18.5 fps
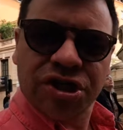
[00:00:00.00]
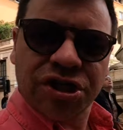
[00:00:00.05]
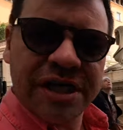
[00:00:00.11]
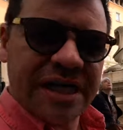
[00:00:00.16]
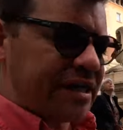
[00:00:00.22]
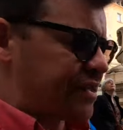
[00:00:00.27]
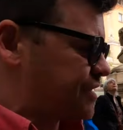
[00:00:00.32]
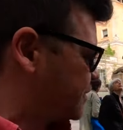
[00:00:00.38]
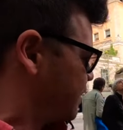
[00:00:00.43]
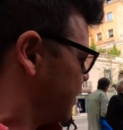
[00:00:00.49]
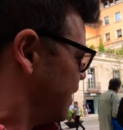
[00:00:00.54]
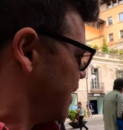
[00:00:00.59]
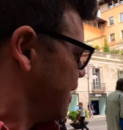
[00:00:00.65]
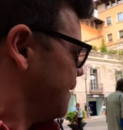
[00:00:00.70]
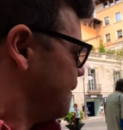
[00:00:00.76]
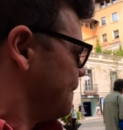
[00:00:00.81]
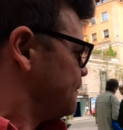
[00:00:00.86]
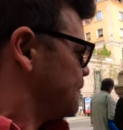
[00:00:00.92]
trees
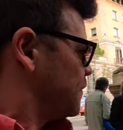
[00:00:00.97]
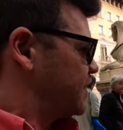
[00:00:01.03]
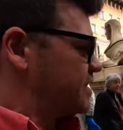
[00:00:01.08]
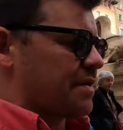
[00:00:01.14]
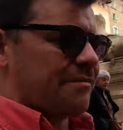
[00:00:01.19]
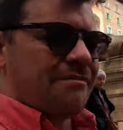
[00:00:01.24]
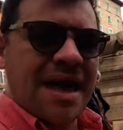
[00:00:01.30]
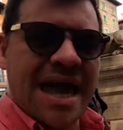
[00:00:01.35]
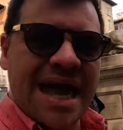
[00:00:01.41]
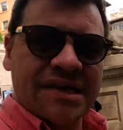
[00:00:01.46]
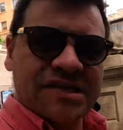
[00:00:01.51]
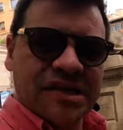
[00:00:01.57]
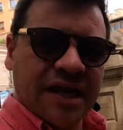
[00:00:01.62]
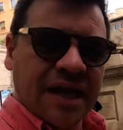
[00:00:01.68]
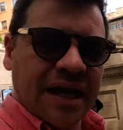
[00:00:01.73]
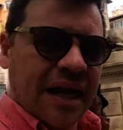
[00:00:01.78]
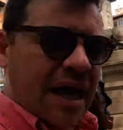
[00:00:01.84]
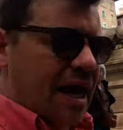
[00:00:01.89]
with these
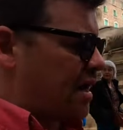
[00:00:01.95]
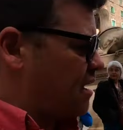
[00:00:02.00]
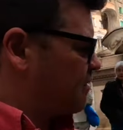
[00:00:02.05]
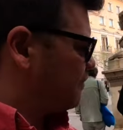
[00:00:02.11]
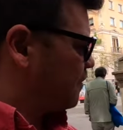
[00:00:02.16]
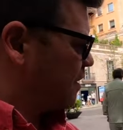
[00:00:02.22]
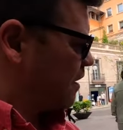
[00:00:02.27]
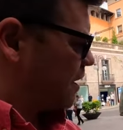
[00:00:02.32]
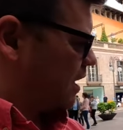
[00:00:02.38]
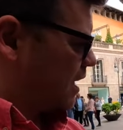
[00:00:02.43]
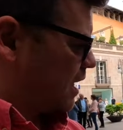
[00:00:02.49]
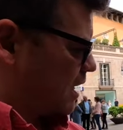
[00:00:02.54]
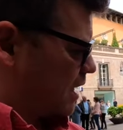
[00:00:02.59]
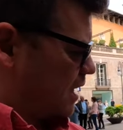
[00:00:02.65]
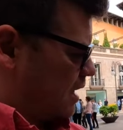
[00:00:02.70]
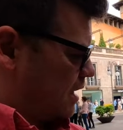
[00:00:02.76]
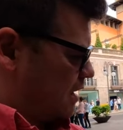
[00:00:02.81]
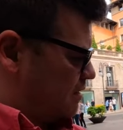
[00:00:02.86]
amazing kind of
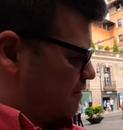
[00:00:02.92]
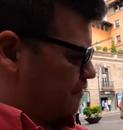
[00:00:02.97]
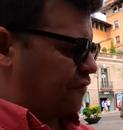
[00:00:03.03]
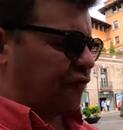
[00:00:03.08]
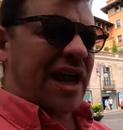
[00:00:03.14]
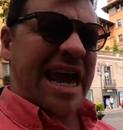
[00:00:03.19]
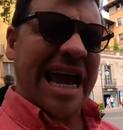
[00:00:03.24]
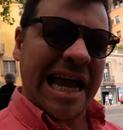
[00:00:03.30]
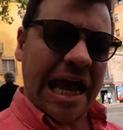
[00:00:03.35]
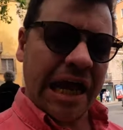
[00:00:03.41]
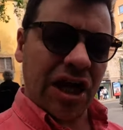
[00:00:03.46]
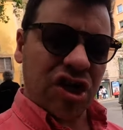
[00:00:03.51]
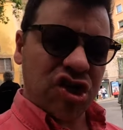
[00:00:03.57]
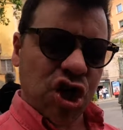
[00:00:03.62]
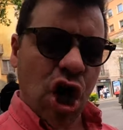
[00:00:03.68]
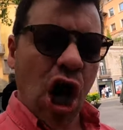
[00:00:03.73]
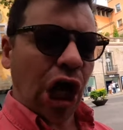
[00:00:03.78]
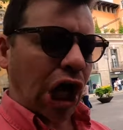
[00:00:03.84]

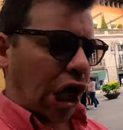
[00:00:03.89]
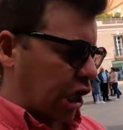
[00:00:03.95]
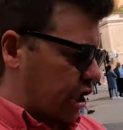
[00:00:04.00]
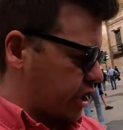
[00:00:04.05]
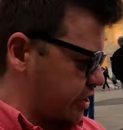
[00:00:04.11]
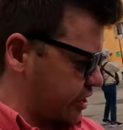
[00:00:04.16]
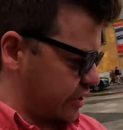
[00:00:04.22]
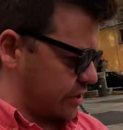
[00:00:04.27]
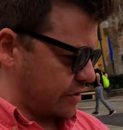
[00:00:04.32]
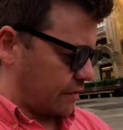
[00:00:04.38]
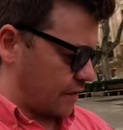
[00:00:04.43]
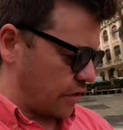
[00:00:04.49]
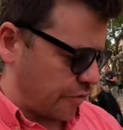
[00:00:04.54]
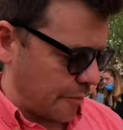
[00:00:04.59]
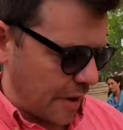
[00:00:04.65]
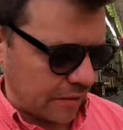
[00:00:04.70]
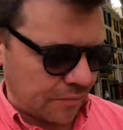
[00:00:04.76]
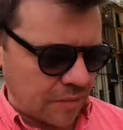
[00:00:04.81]
flaking trunks. They
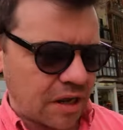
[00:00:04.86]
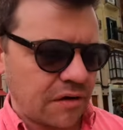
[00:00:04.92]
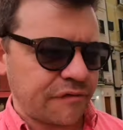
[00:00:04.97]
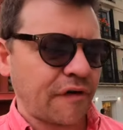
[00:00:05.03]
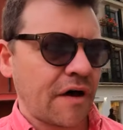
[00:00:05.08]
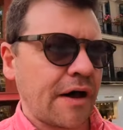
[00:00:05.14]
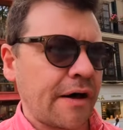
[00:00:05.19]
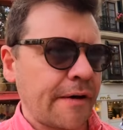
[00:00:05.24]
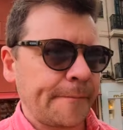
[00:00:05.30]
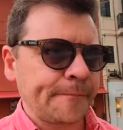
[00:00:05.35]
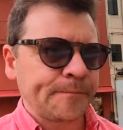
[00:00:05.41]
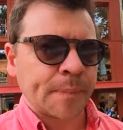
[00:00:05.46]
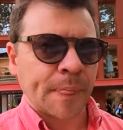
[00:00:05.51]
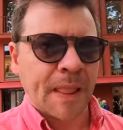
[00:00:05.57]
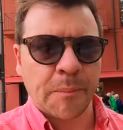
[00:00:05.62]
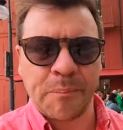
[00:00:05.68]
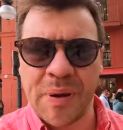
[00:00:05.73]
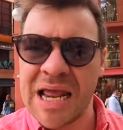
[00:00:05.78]
remind me of a,
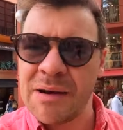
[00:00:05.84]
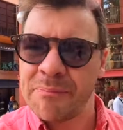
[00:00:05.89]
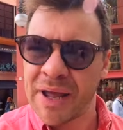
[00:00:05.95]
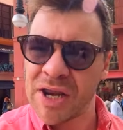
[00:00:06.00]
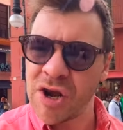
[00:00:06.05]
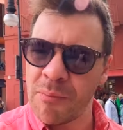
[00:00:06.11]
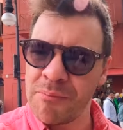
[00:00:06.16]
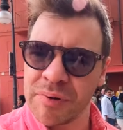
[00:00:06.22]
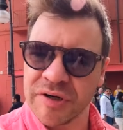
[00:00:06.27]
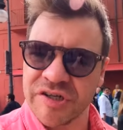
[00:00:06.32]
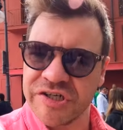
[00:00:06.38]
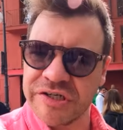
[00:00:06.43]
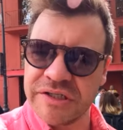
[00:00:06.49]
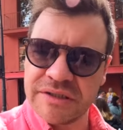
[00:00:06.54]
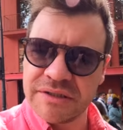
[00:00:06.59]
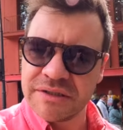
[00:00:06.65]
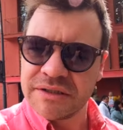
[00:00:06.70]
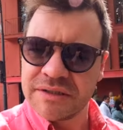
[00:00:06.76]
a paint by numbers
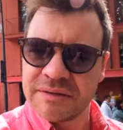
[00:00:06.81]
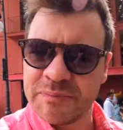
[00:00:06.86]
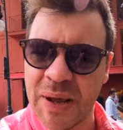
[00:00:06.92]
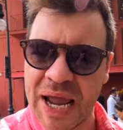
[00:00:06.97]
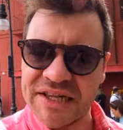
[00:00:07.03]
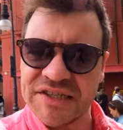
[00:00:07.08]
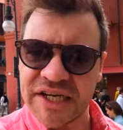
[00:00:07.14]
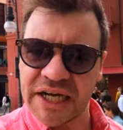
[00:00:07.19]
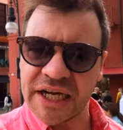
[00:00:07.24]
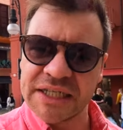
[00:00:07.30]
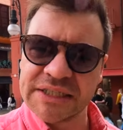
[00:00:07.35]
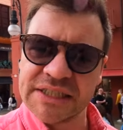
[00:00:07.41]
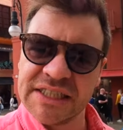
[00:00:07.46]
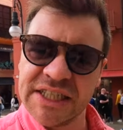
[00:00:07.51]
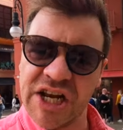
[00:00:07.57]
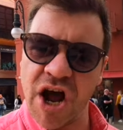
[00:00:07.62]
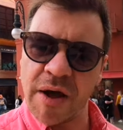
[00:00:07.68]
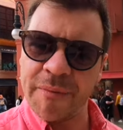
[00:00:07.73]
painting.
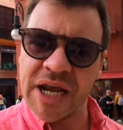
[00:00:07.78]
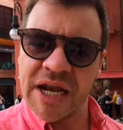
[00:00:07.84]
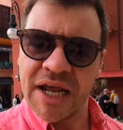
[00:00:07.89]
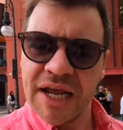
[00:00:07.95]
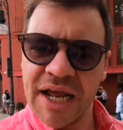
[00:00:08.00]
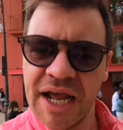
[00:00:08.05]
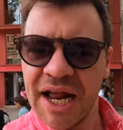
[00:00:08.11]
You know what I mean?